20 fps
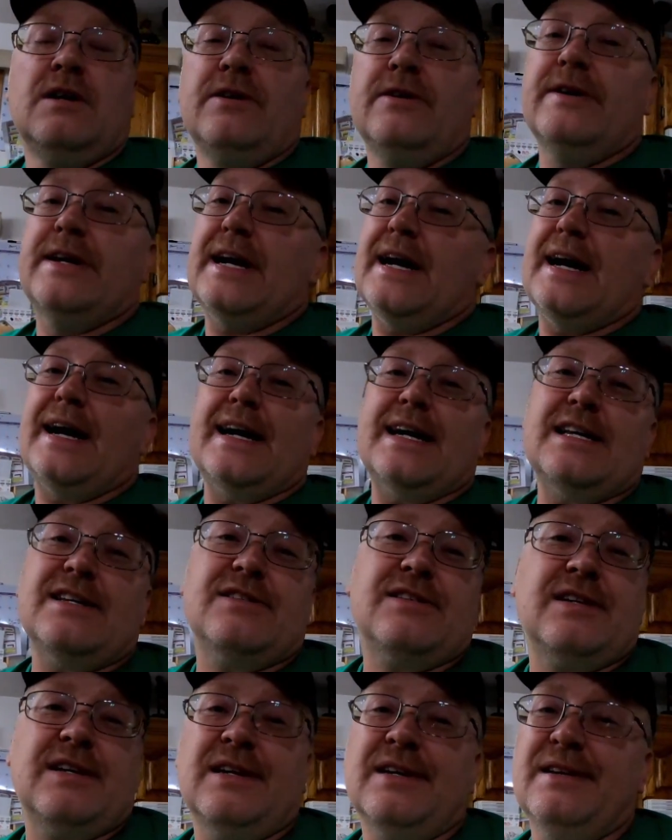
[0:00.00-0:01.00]
you
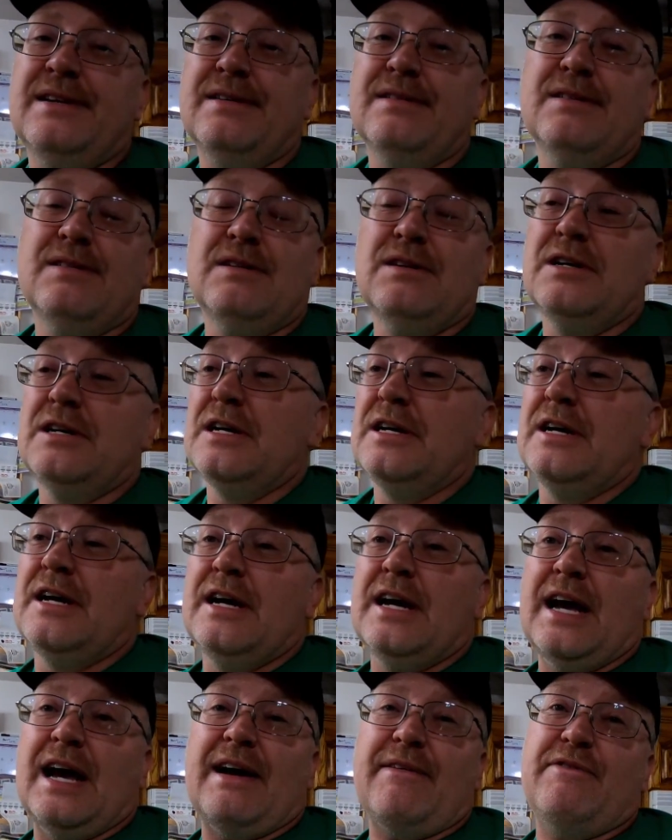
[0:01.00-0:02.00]
guys,
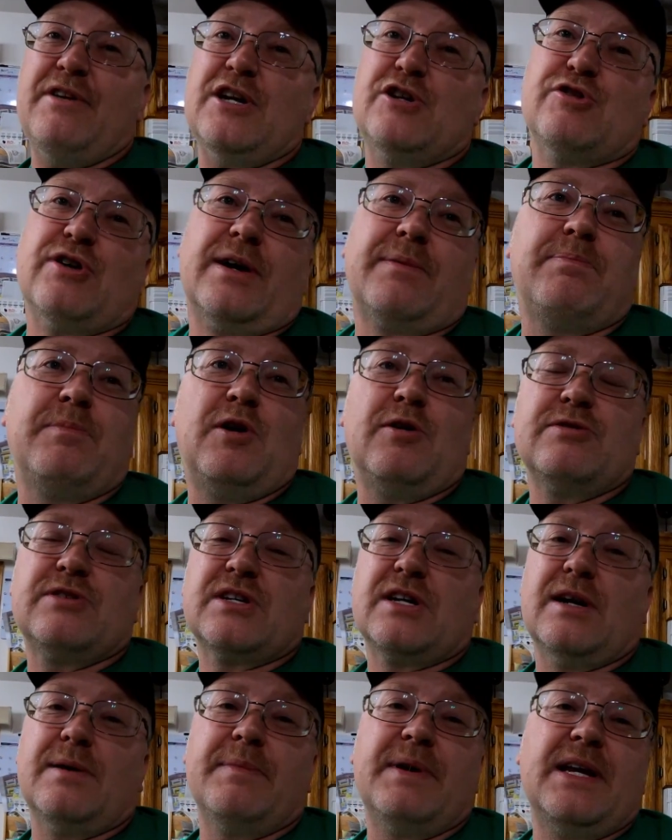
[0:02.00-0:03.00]
having the truck mounts
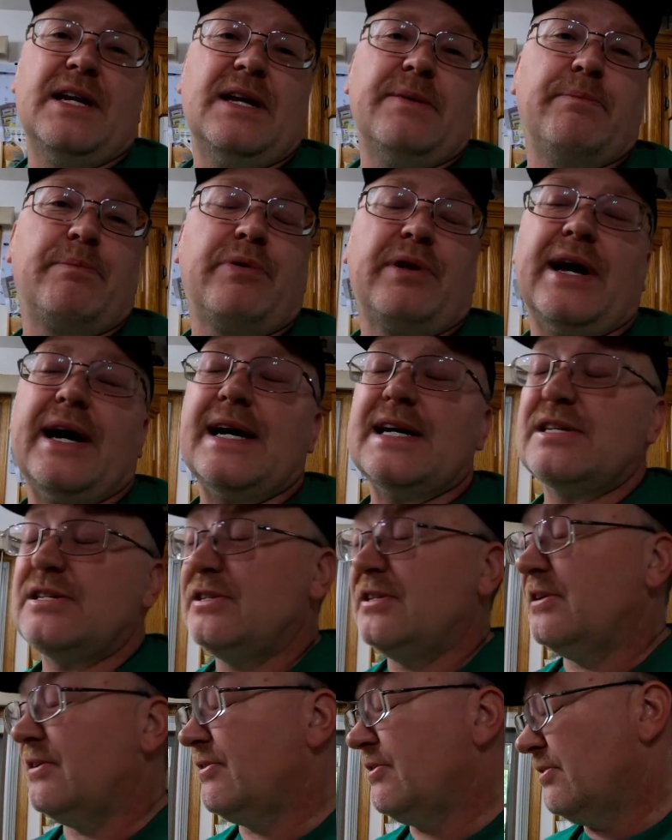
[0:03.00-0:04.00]
come in and blast
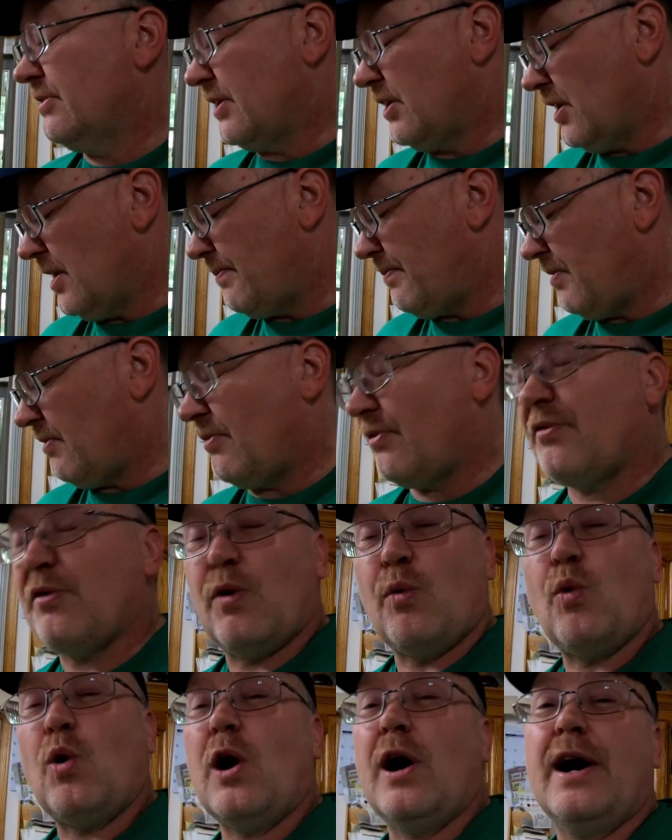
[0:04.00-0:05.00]
your carpet with
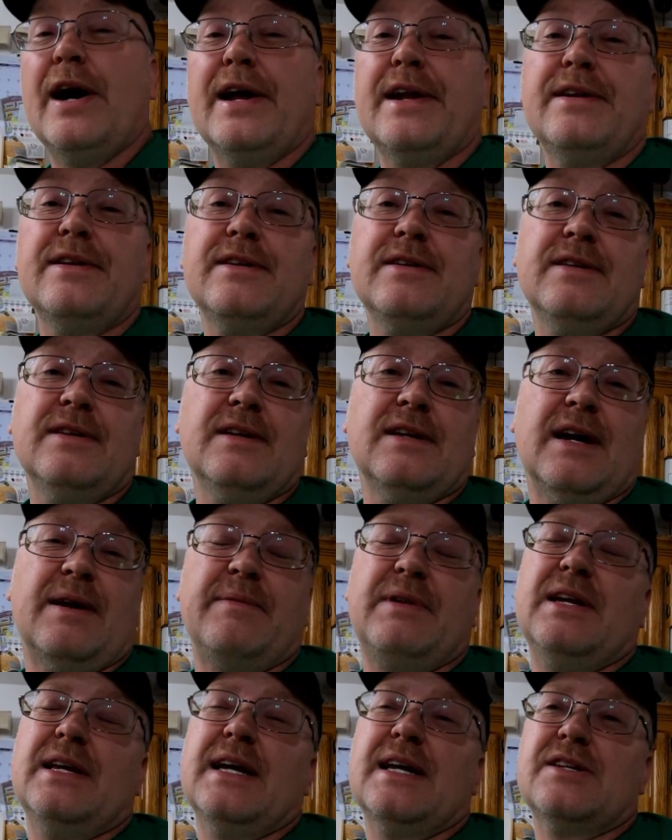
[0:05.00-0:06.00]
a wand, I
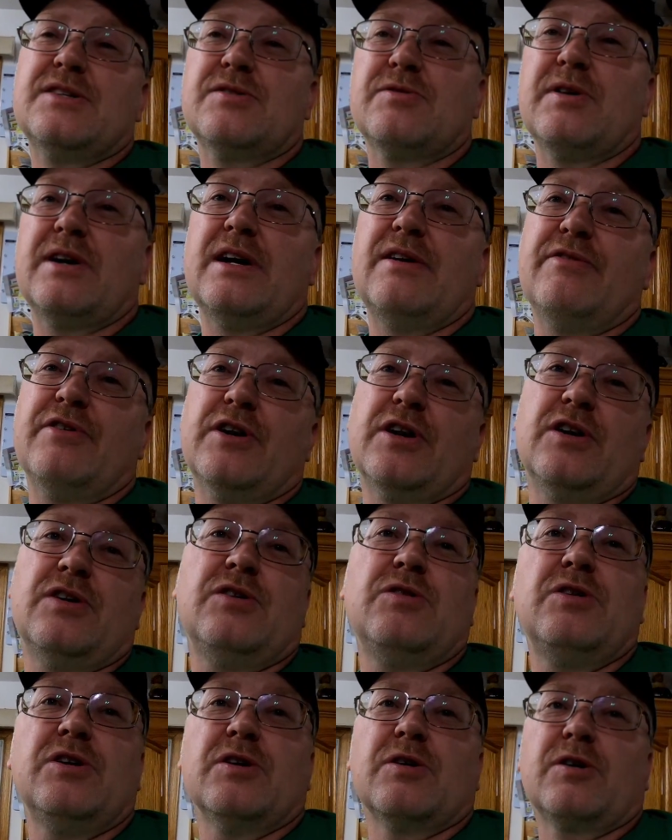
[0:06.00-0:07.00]
mean, that's great if you're going
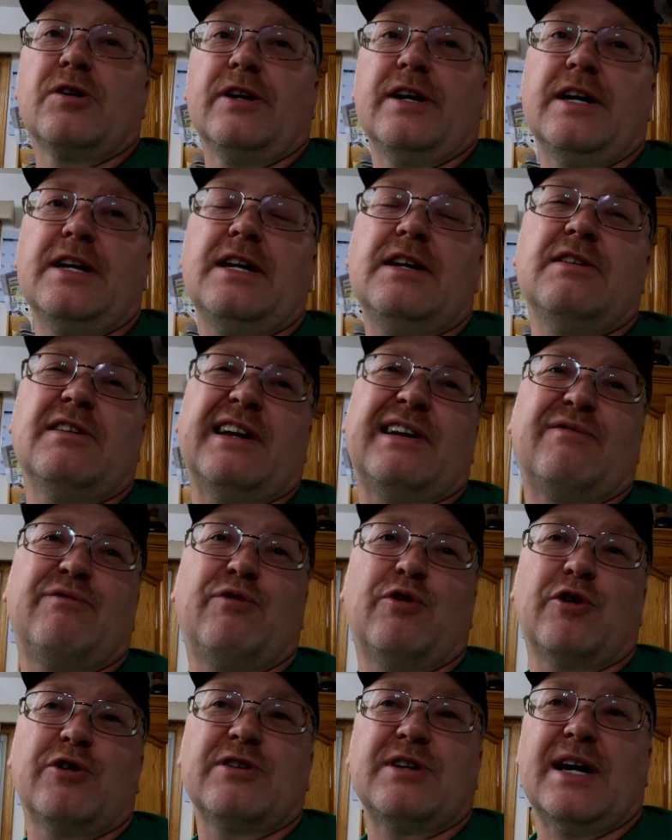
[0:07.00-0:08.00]
to do your cleaning like
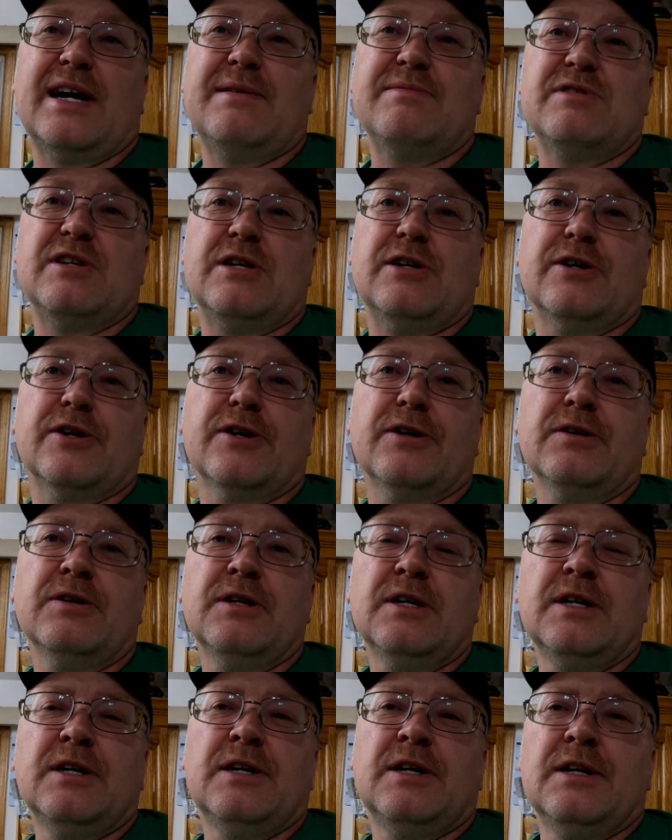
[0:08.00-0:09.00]
4 times a year,
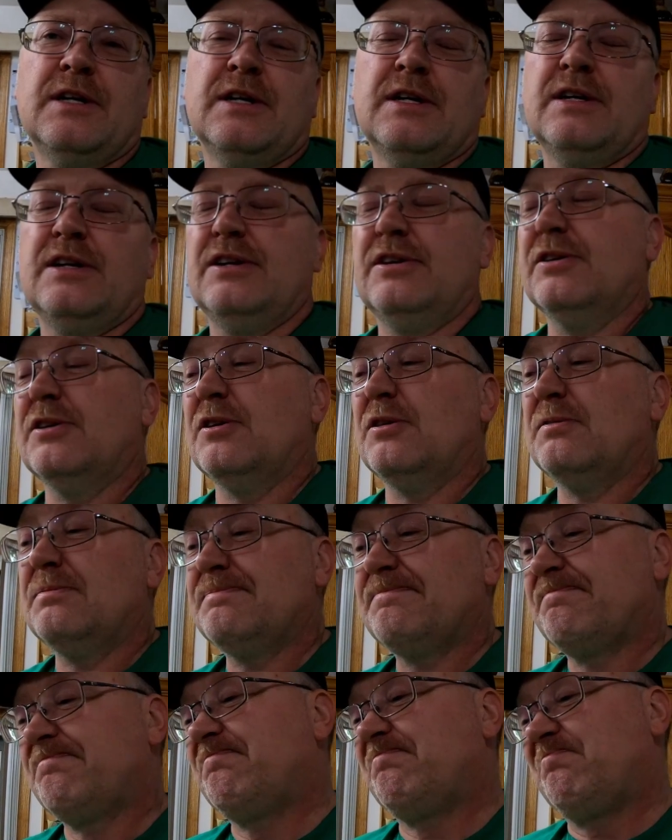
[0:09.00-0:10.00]

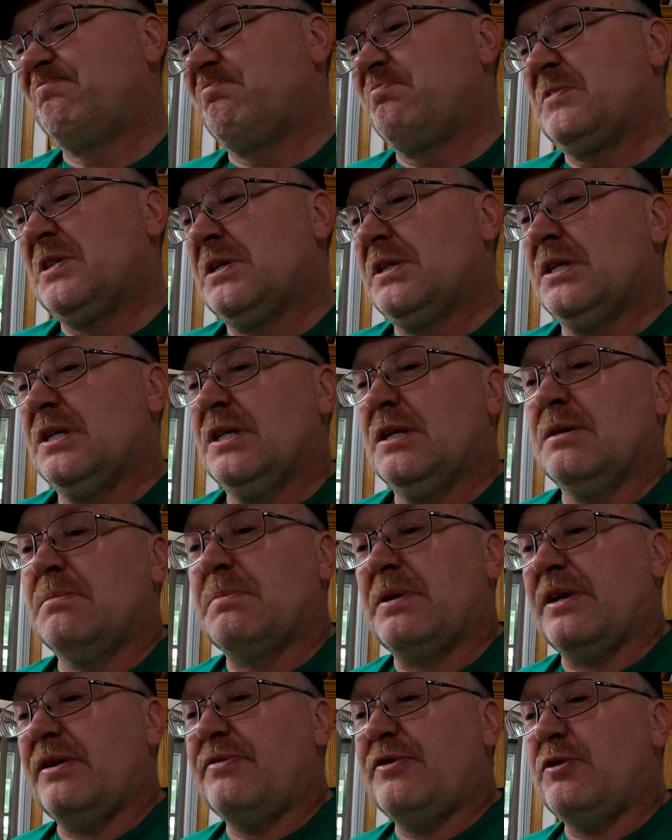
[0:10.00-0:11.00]

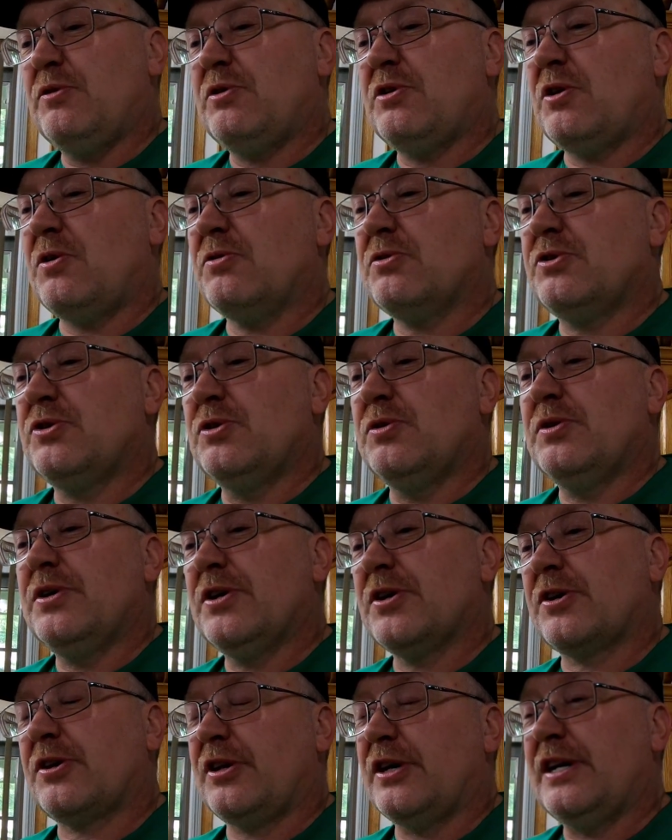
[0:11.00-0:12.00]
But if you don't do
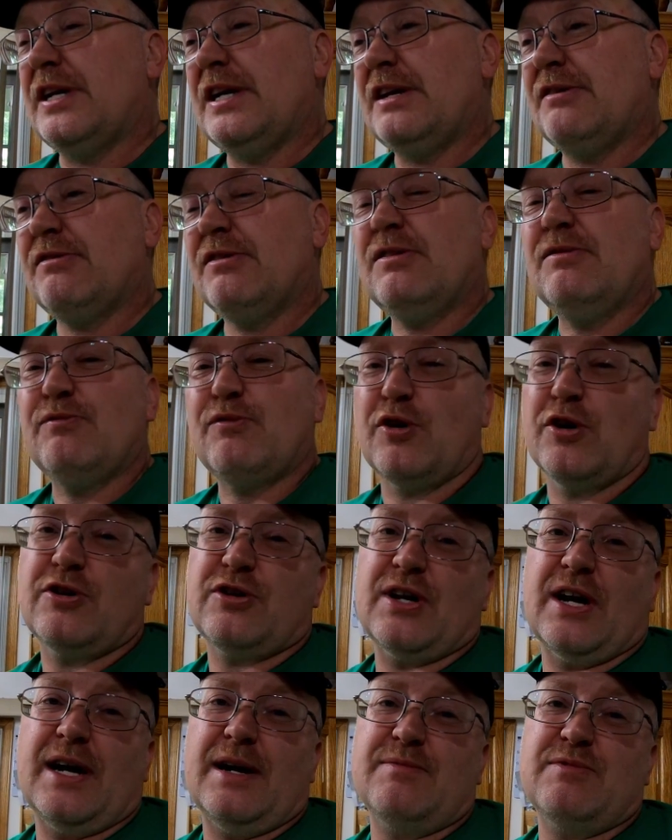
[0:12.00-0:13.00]
your cleaning 4
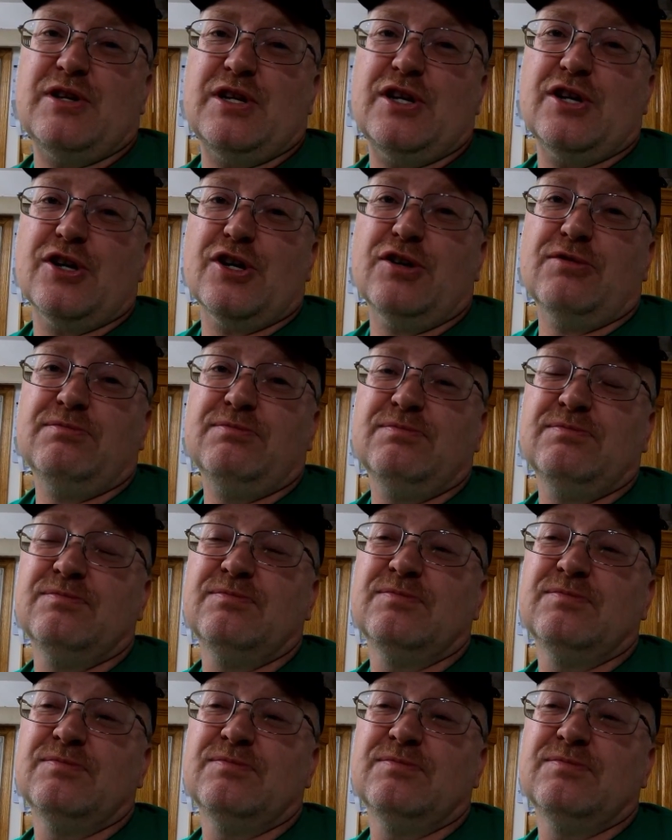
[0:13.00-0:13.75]
times a year,